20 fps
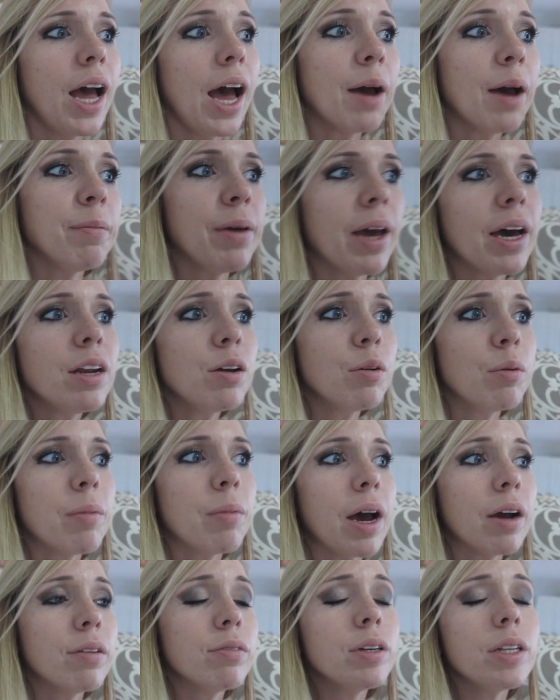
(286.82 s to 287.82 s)
I mean, I don't.
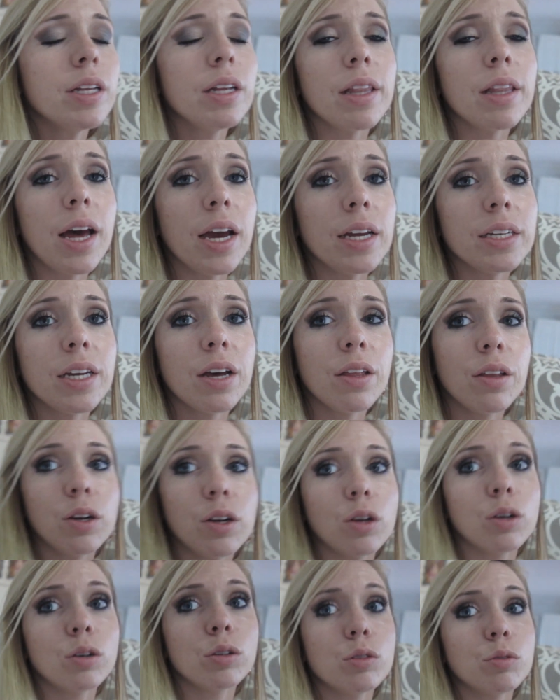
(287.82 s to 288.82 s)
I really liked how the
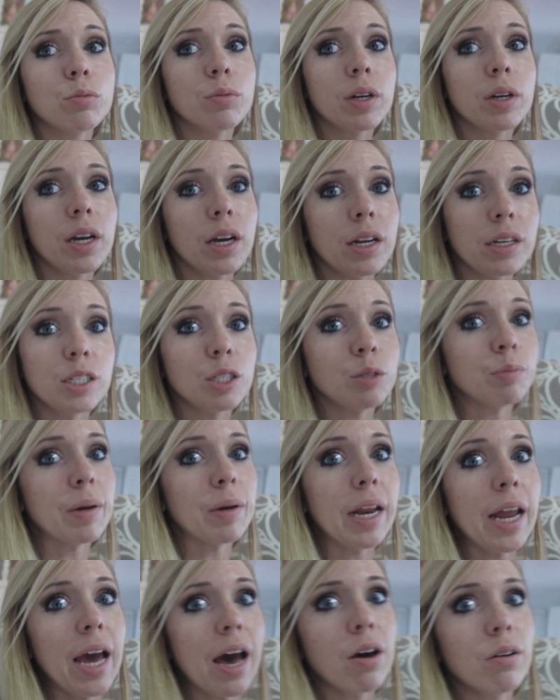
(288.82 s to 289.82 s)
girls were kind of
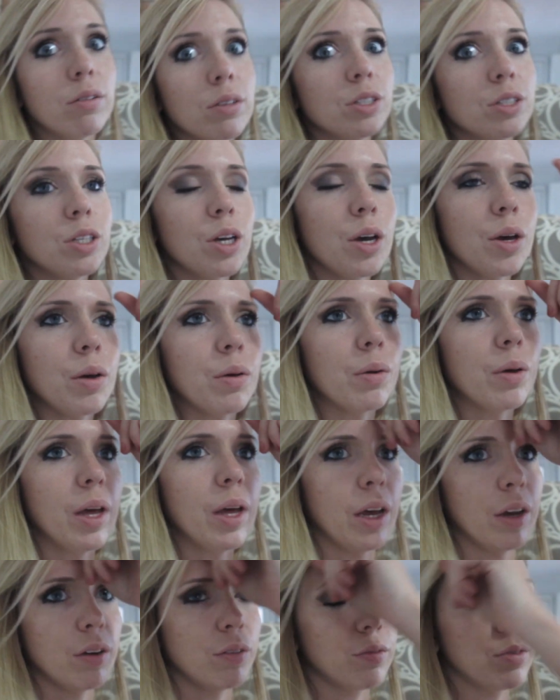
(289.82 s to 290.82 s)
spread out, so
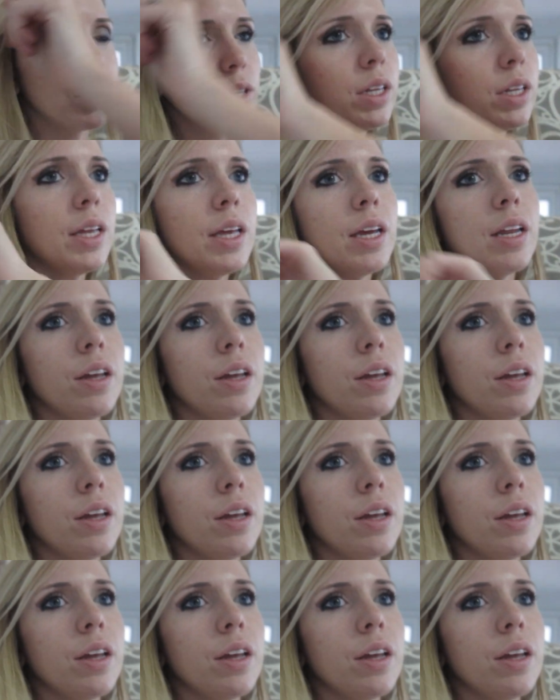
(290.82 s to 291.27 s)
really